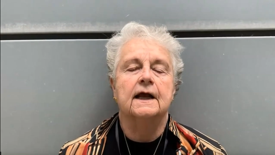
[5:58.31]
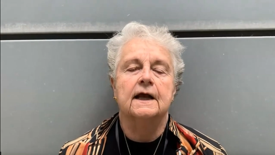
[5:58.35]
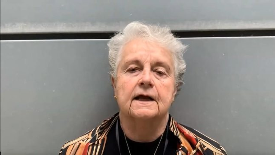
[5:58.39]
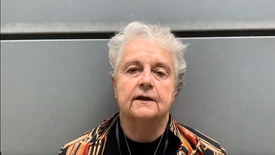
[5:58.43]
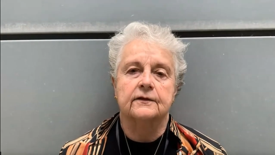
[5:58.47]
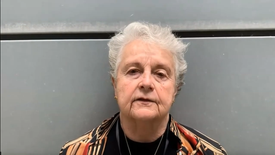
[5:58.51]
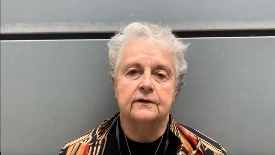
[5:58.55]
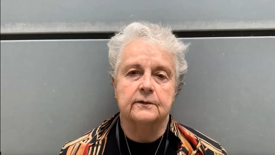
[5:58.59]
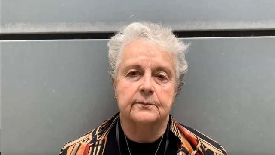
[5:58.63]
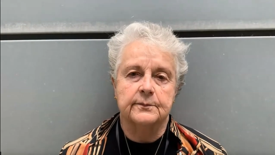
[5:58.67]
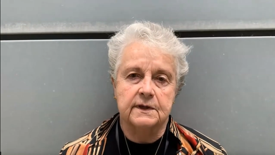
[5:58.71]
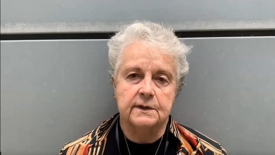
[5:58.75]

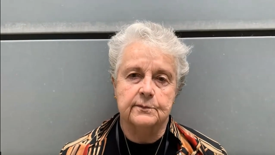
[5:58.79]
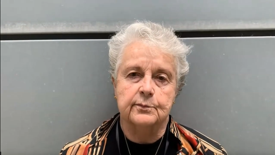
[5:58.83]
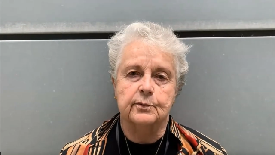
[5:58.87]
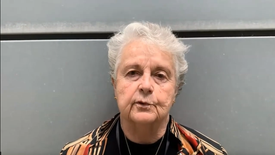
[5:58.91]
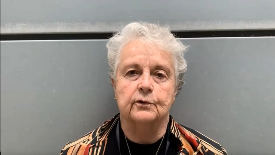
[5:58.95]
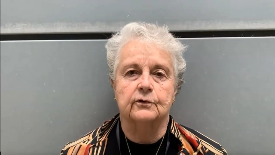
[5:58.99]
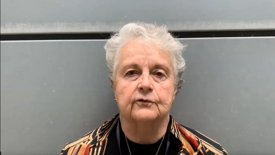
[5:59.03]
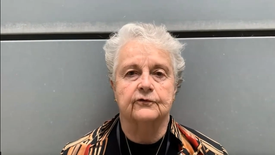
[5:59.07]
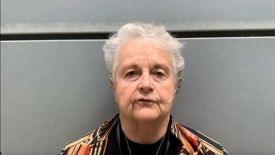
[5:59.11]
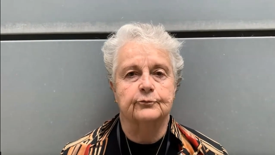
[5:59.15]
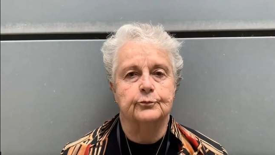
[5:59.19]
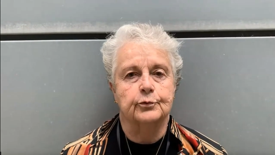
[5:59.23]
and the
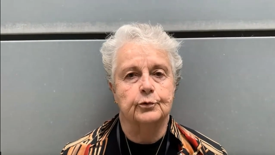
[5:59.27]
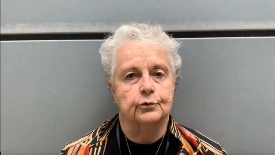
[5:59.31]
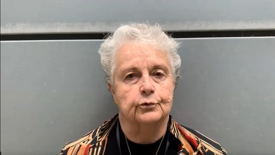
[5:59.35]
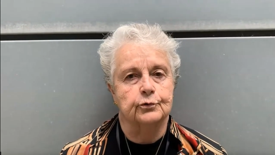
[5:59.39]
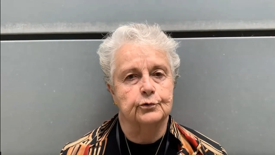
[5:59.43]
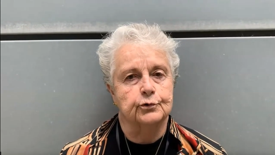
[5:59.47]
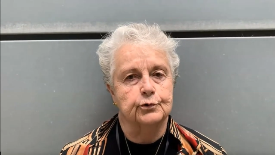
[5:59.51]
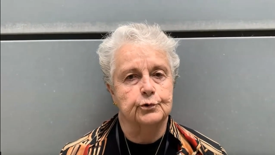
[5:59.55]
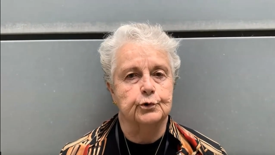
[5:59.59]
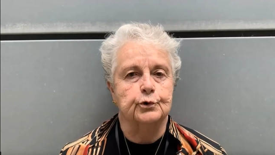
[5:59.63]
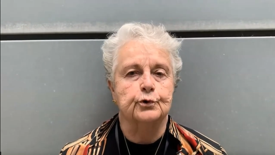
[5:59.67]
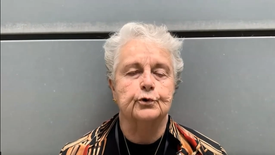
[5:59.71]
people of
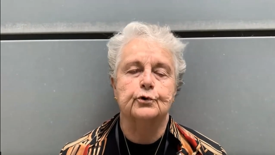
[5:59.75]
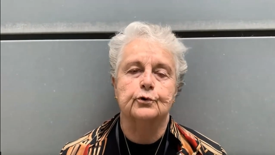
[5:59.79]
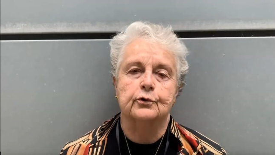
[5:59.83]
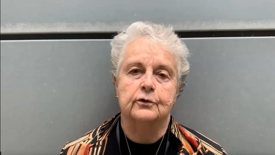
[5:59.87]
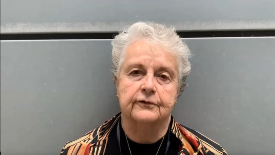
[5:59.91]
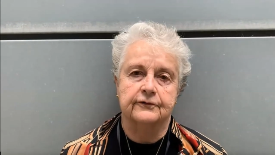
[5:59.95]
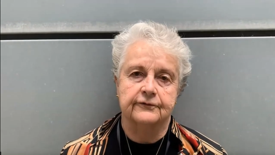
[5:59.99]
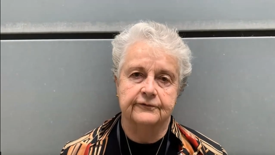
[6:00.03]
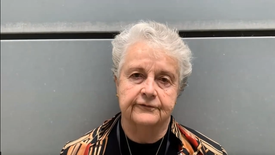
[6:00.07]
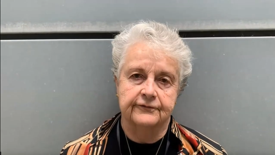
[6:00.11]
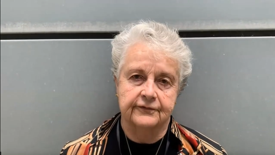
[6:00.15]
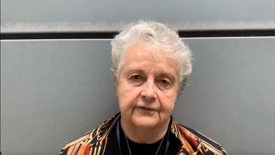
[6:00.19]
Peru
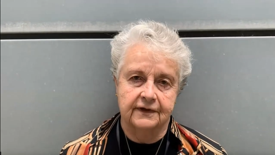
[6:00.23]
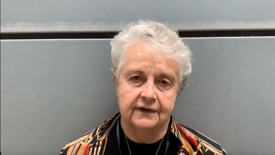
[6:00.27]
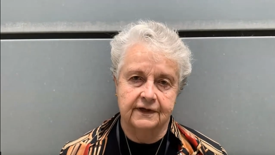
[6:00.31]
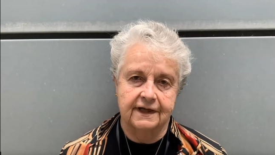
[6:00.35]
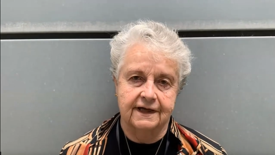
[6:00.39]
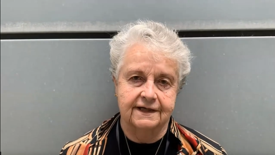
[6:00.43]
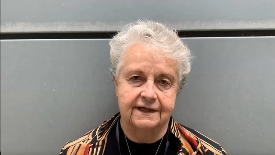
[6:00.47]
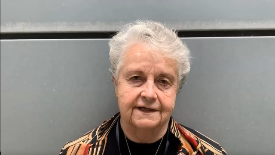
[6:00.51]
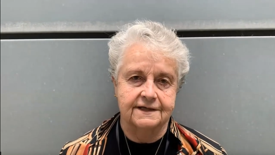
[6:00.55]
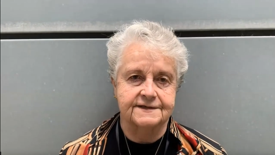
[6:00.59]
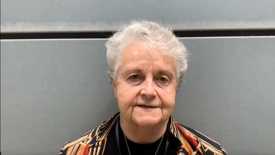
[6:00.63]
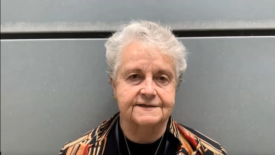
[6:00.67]
who have
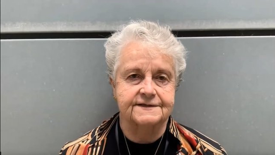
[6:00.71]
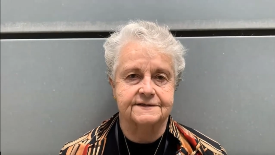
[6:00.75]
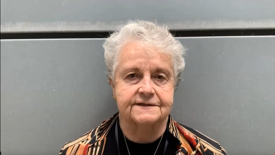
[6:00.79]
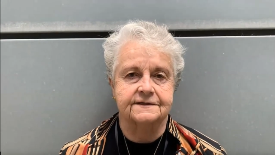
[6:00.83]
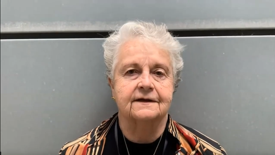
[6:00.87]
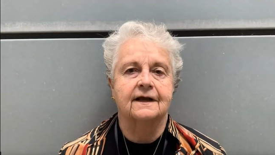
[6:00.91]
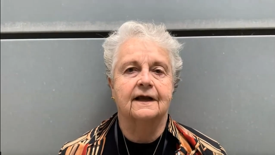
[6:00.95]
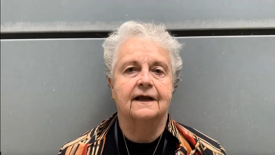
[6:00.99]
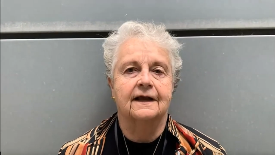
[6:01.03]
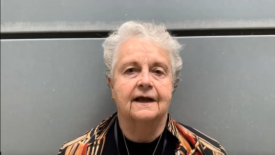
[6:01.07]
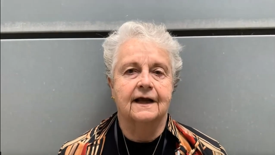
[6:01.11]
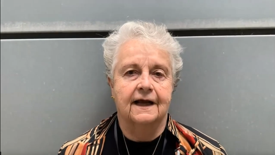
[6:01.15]
let us
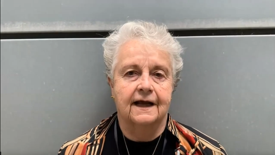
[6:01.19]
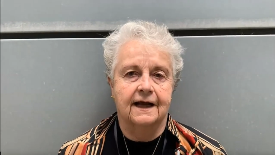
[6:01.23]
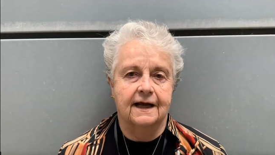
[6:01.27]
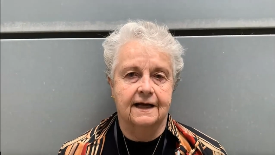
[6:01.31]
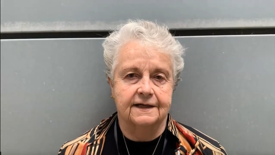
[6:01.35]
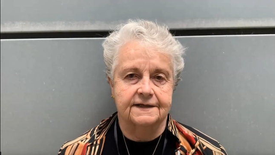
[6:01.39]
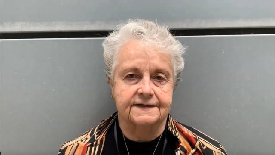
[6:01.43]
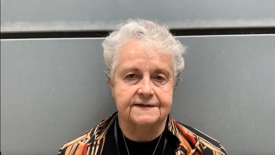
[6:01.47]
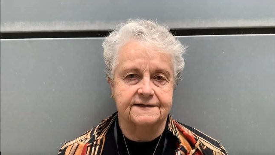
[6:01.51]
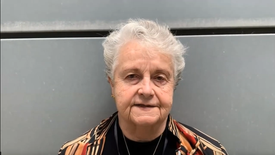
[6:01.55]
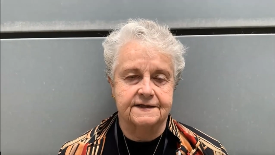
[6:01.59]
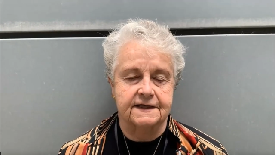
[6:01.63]

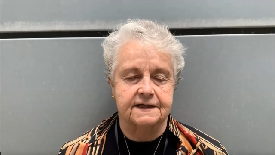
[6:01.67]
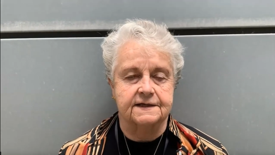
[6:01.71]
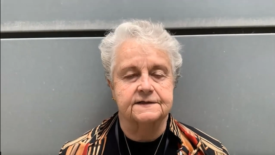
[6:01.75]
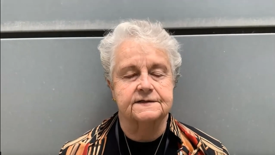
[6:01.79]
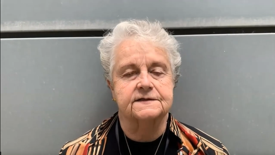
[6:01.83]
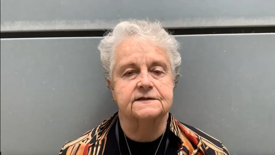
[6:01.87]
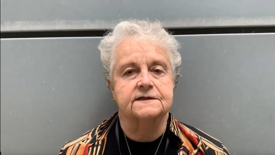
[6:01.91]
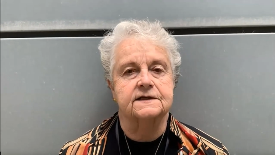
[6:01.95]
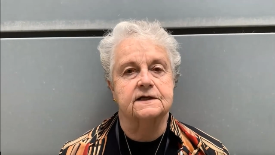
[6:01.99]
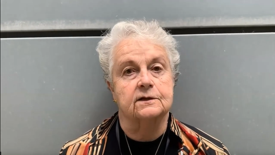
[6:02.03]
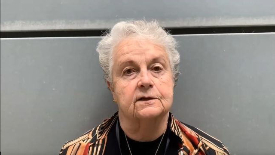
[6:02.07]
access